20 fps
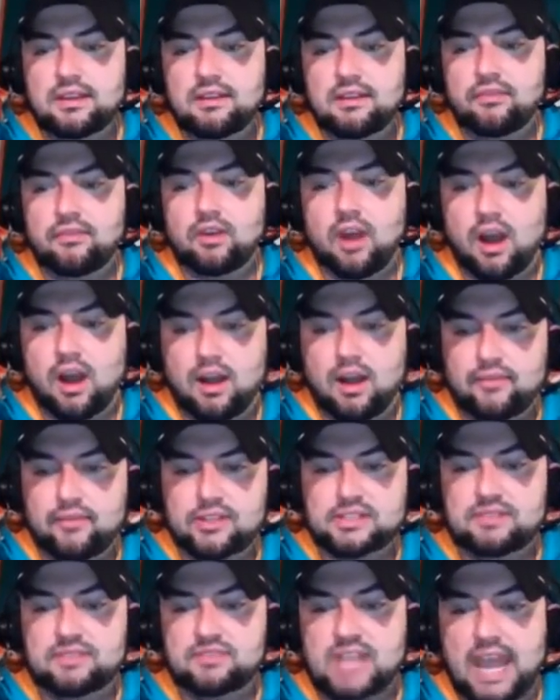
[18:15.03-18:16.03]
for
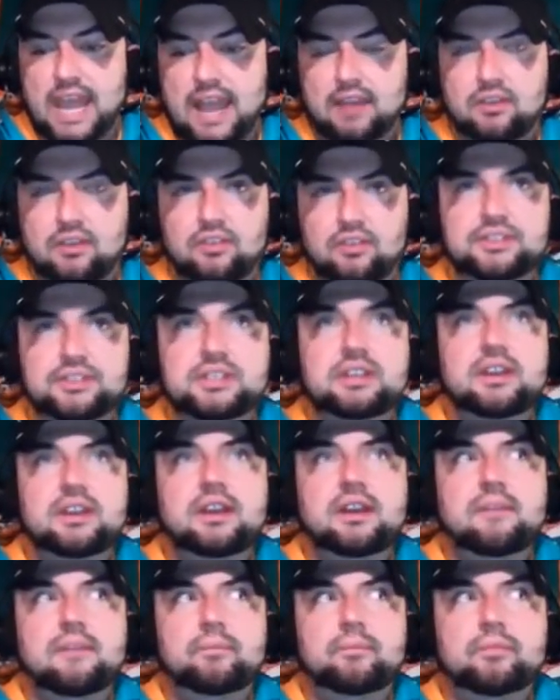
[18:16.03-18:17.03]
offensive tackles
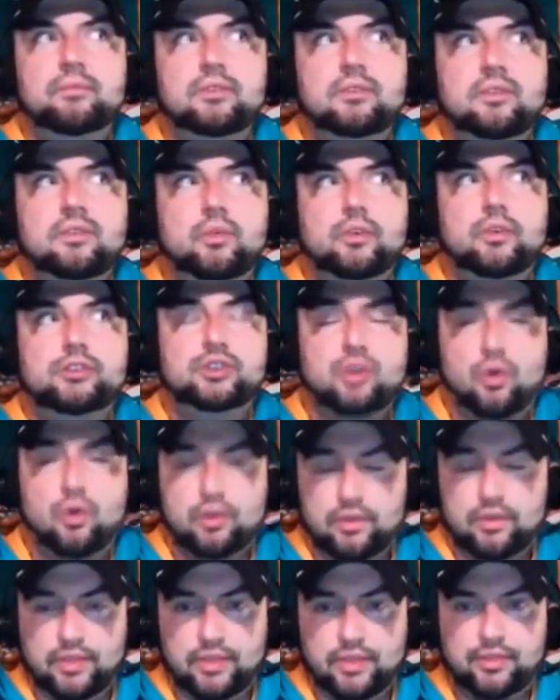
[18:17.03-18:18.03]
with
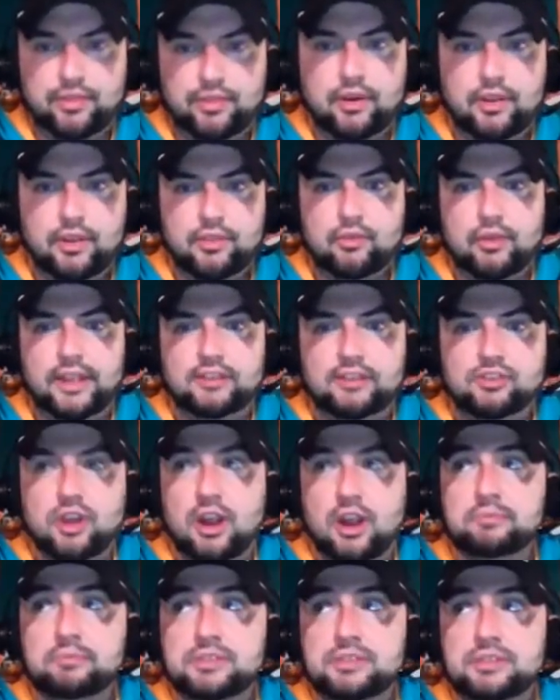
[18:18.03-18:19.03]
shorter than 33-inch
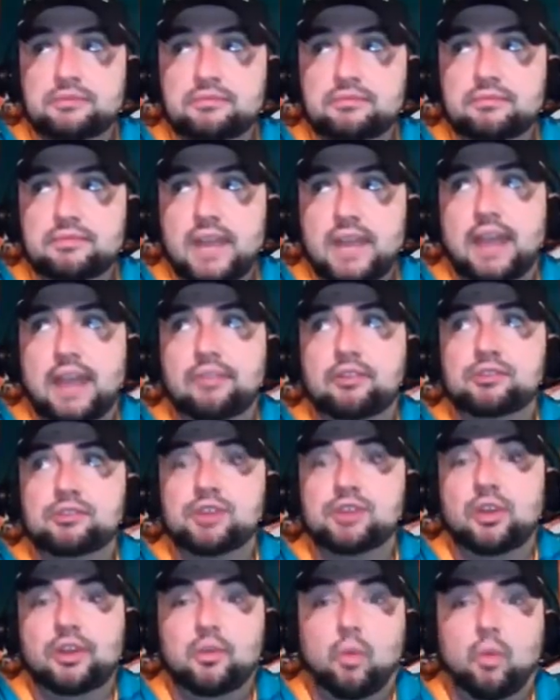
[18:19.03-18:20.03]
arms. And there's
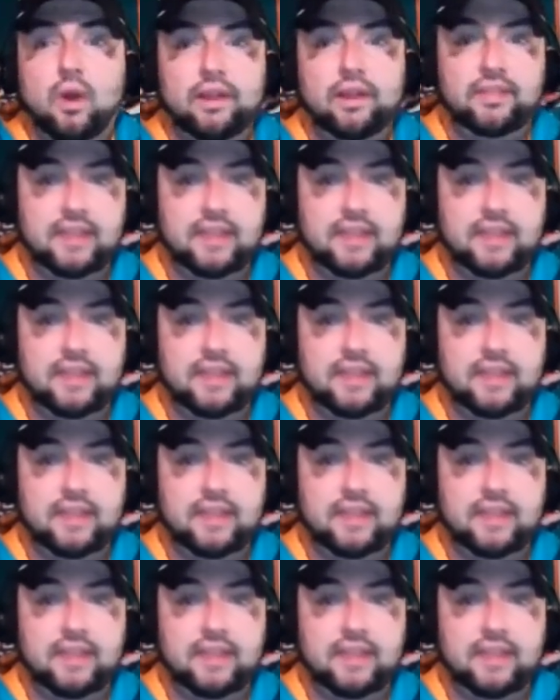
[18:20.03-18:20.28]
only one in